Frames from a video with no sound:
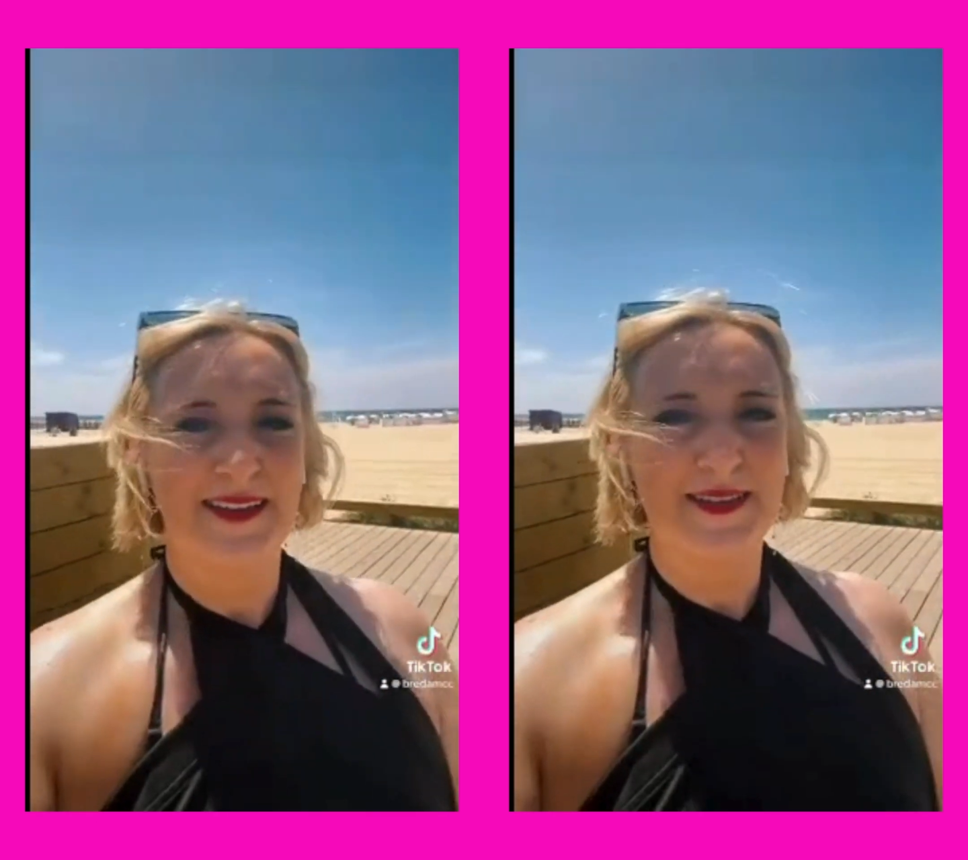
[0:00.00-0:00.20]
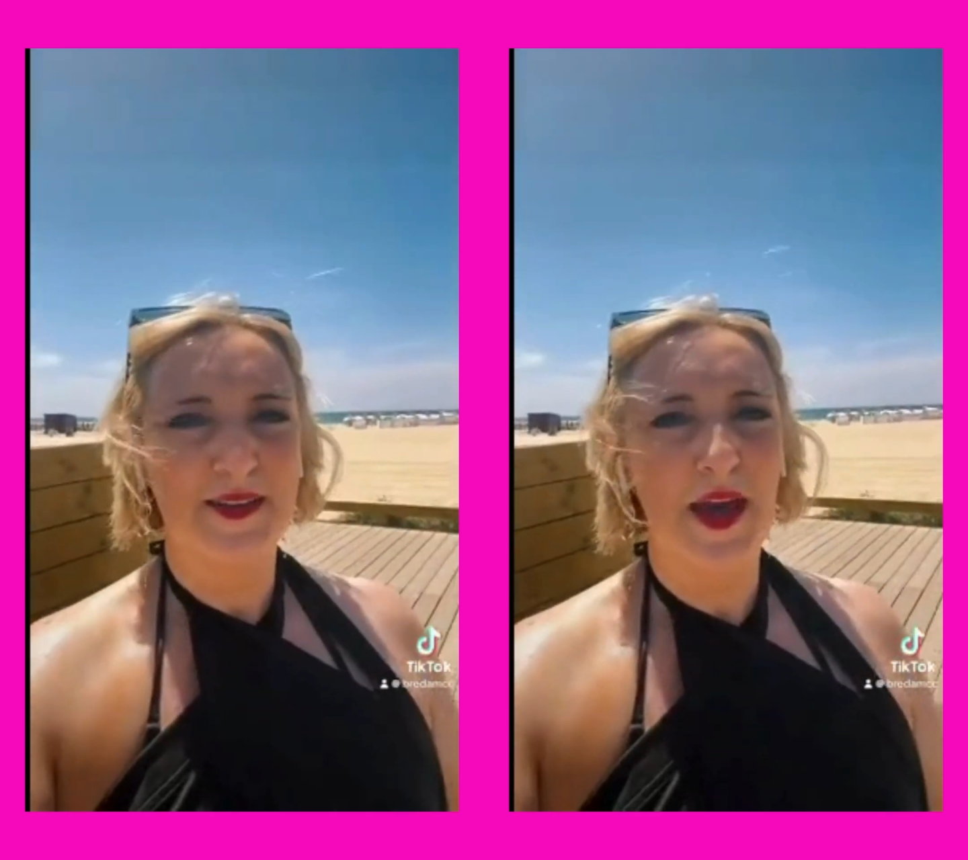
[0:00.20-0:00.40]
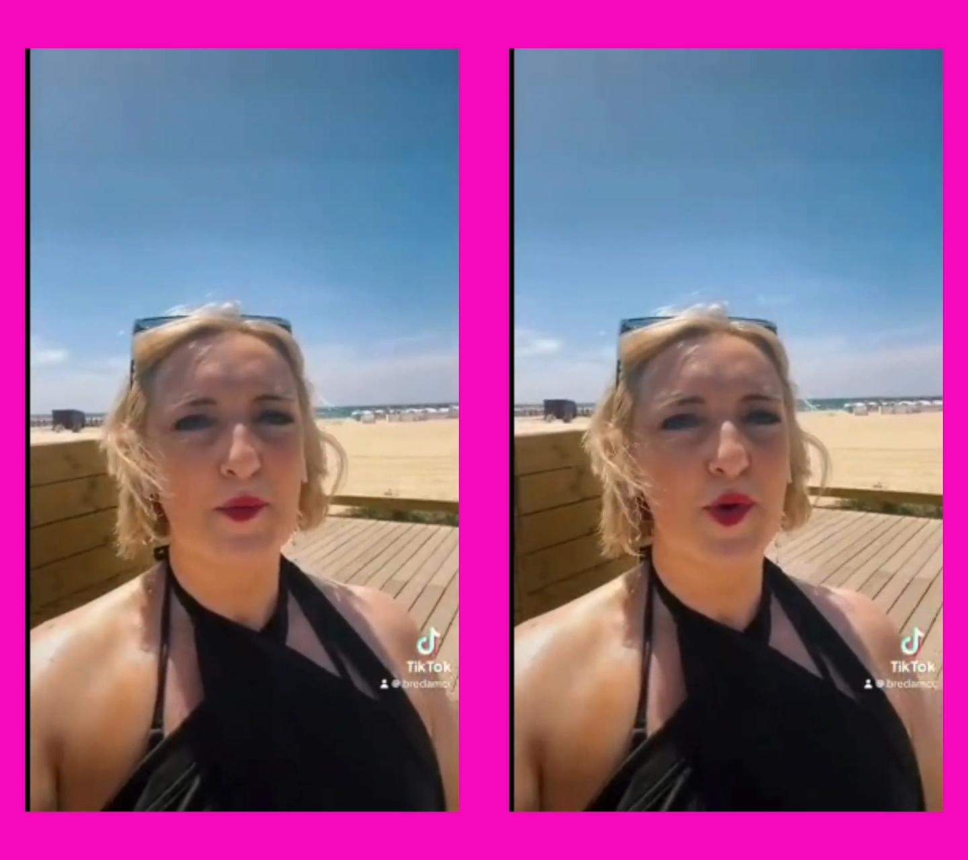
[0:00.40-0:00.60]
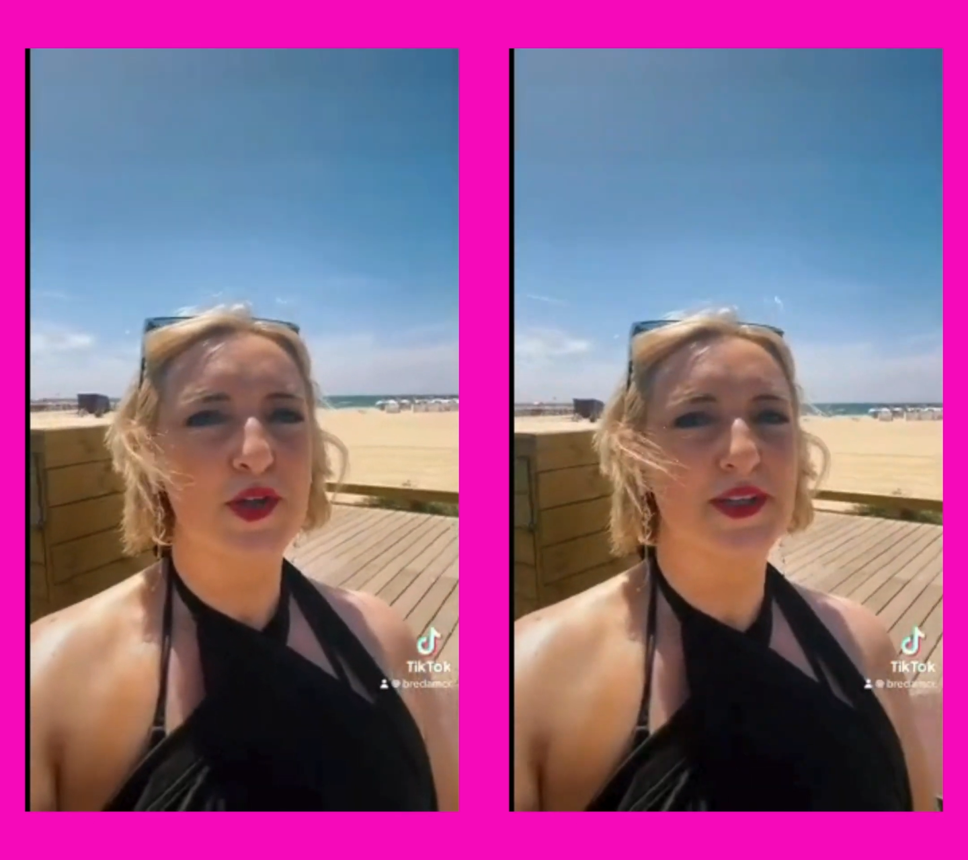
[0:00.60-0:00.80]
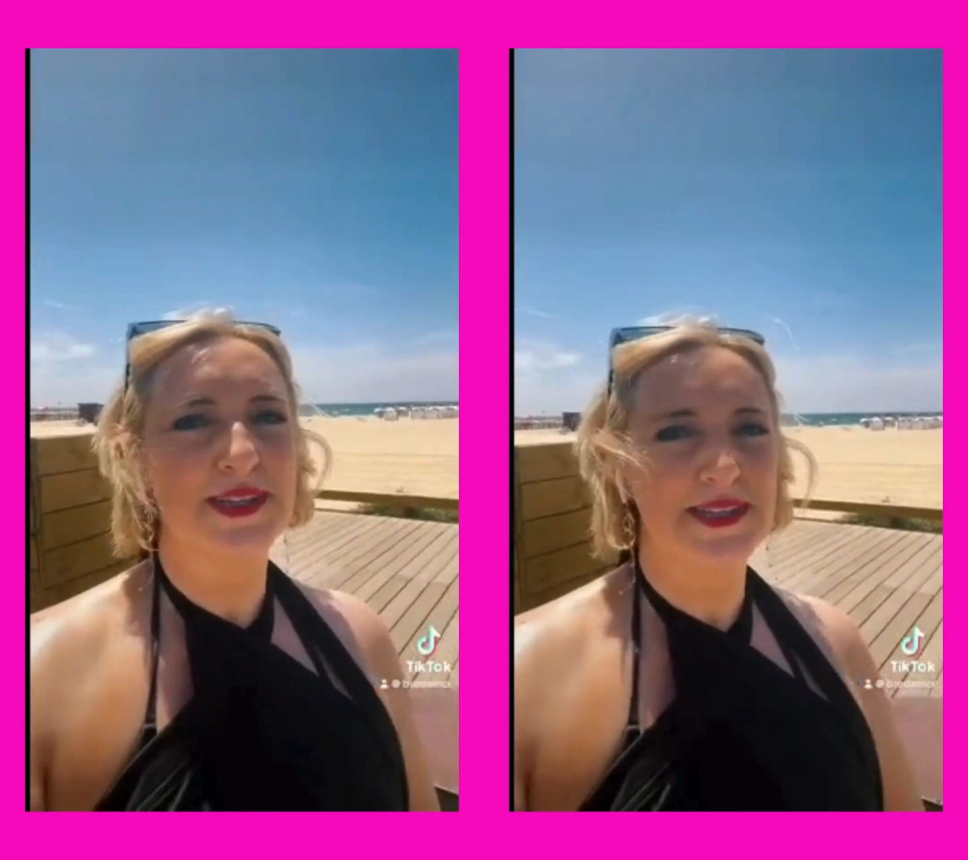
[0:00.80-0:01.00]
So now we're
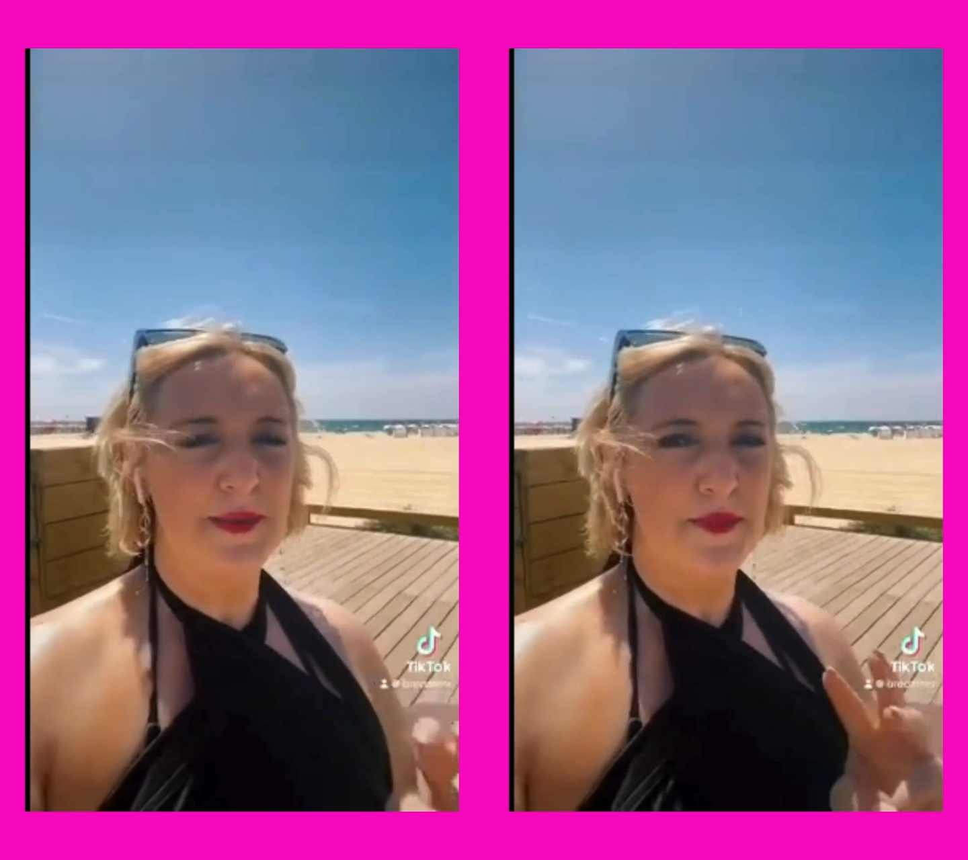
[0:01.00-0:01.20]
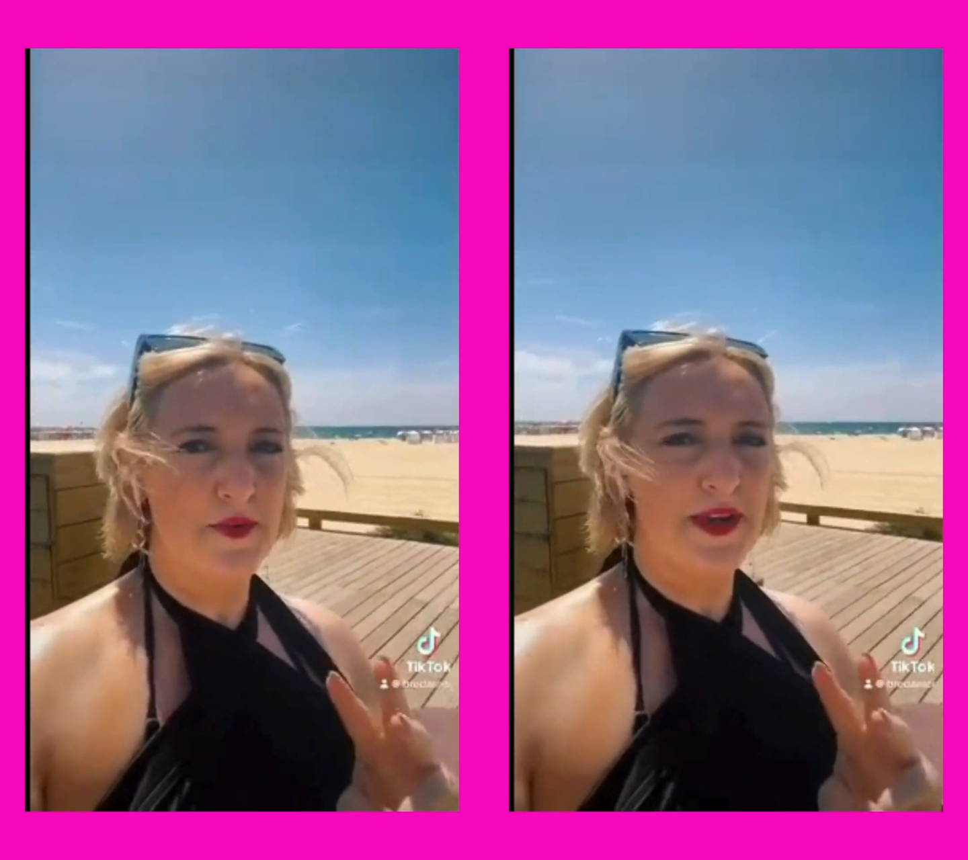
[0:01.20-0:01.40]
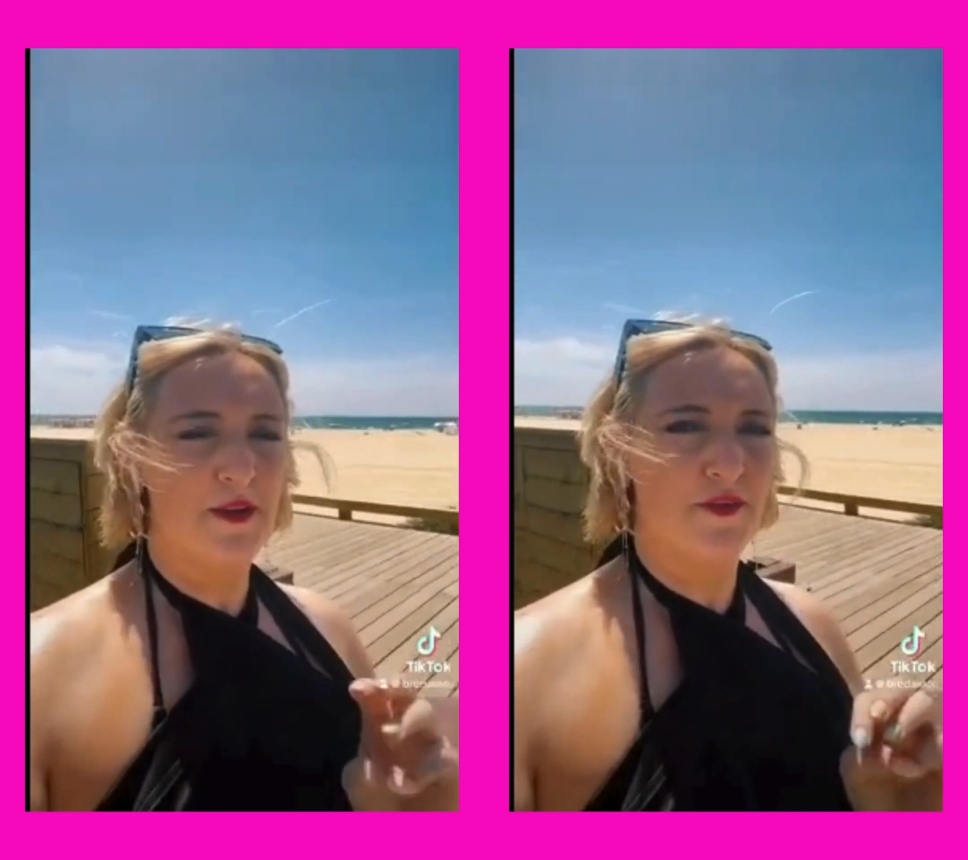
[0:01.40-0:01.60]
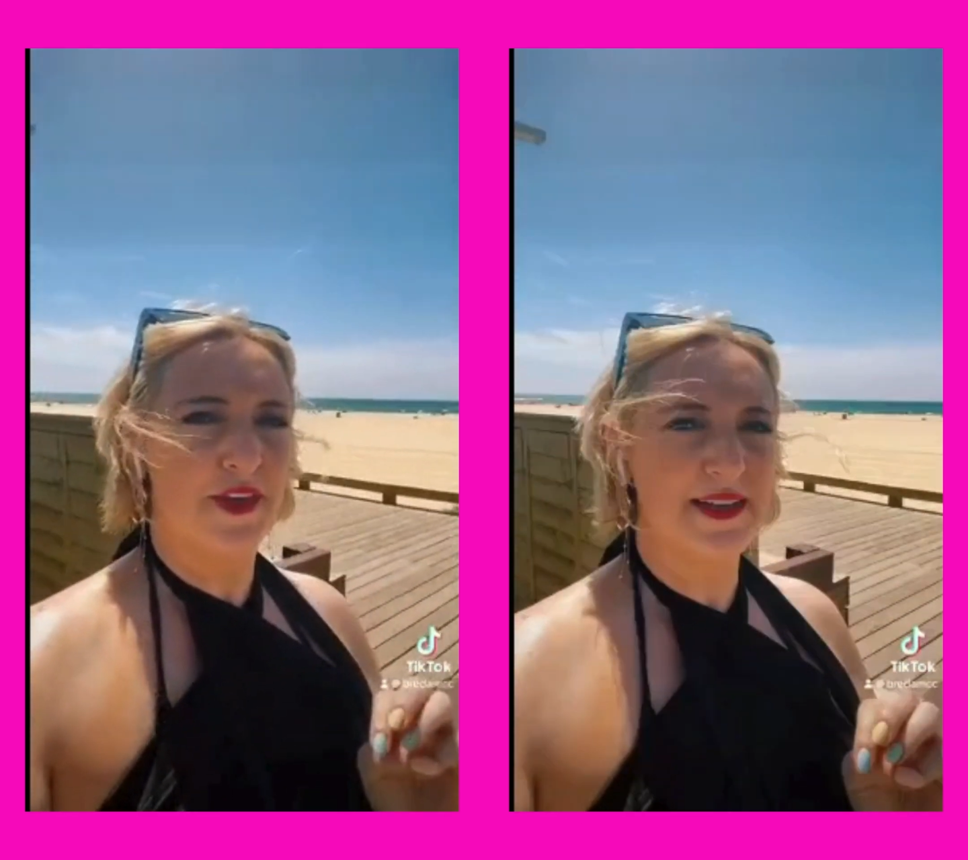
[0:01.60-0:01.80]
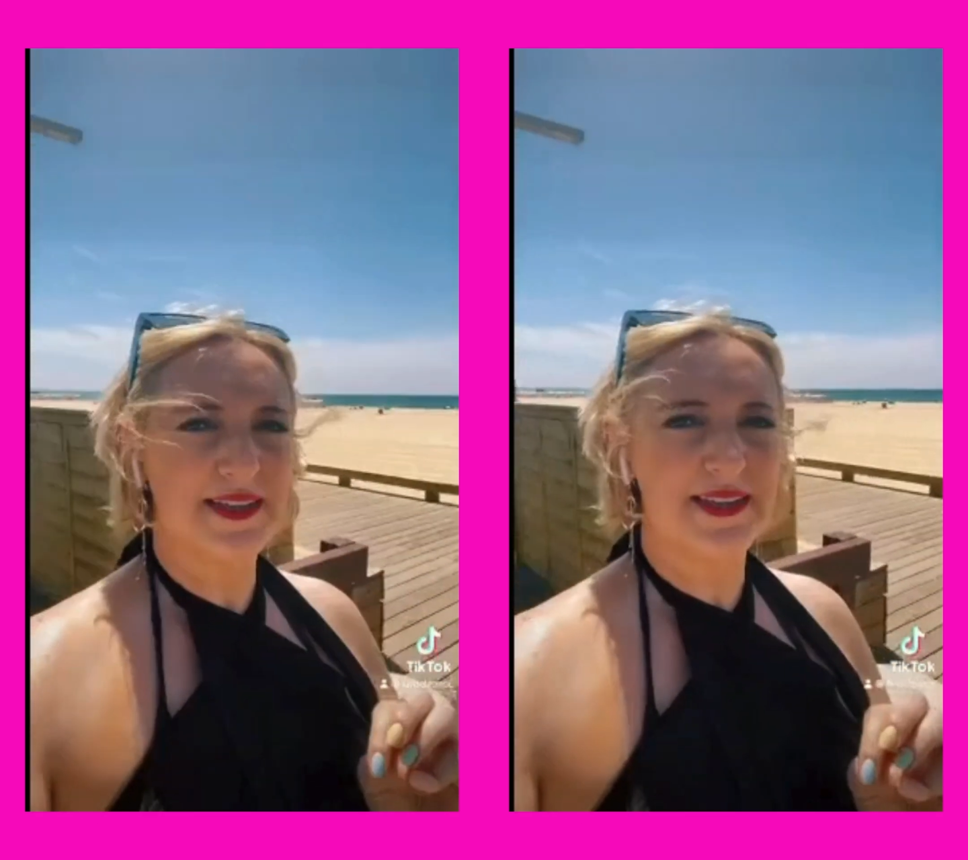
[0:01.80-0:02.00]
on to step 3 of
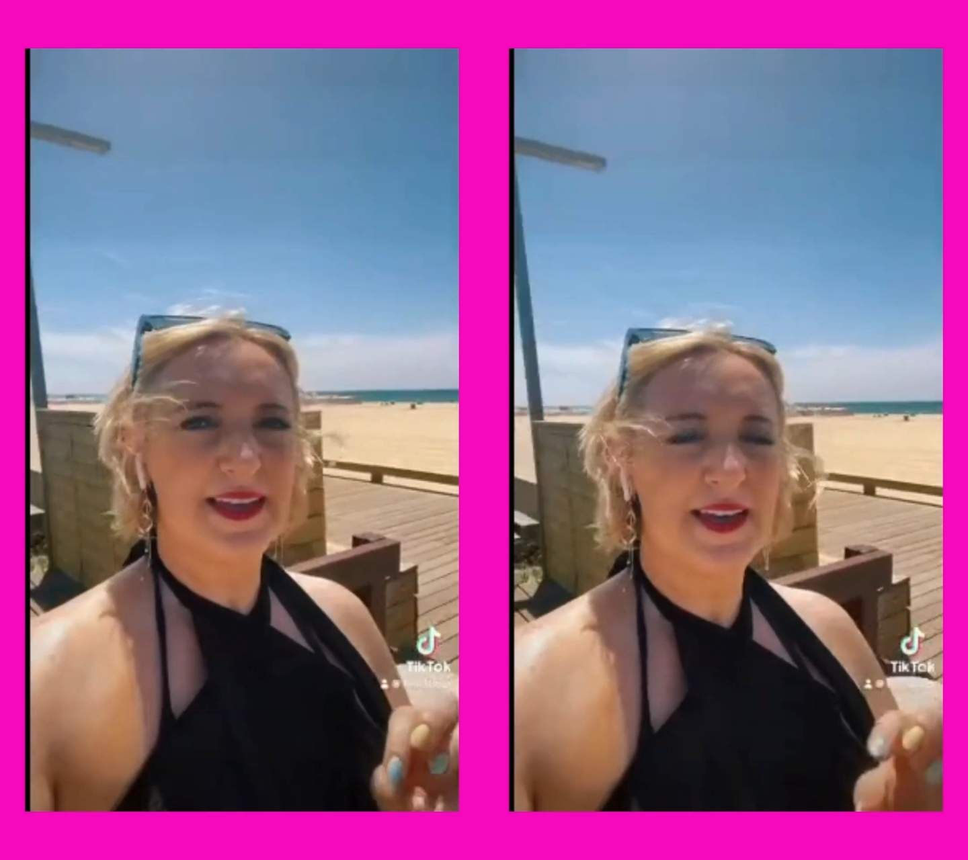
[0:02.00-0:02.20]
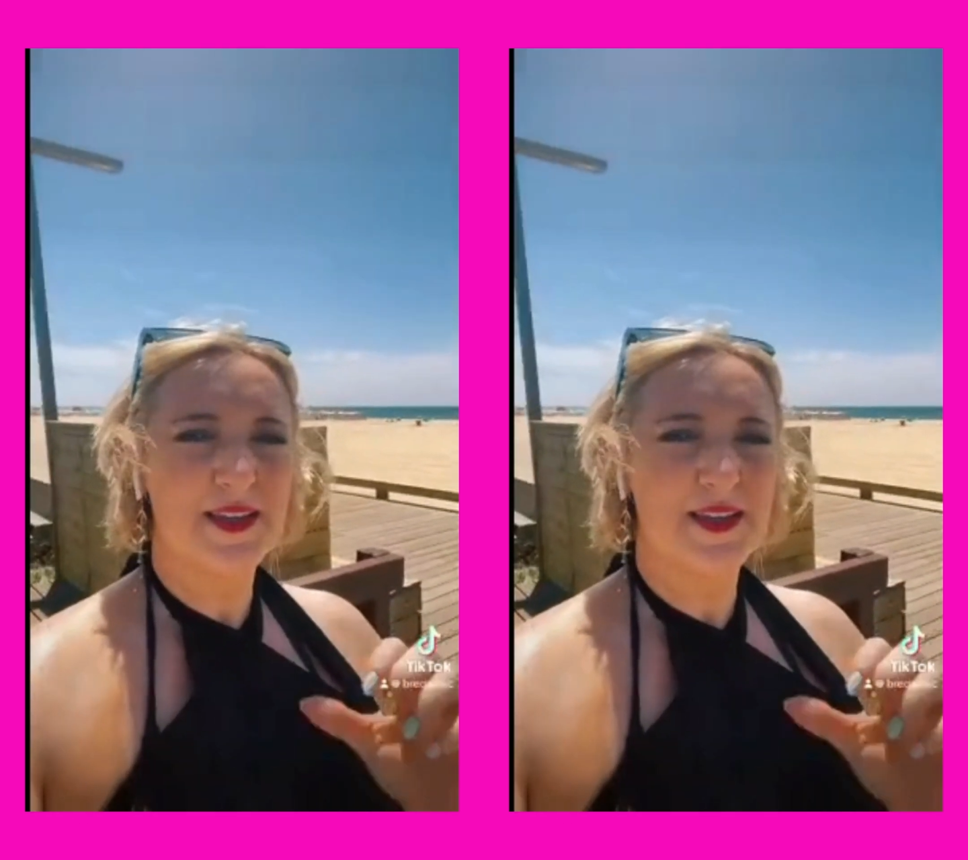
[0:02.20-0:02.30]
this.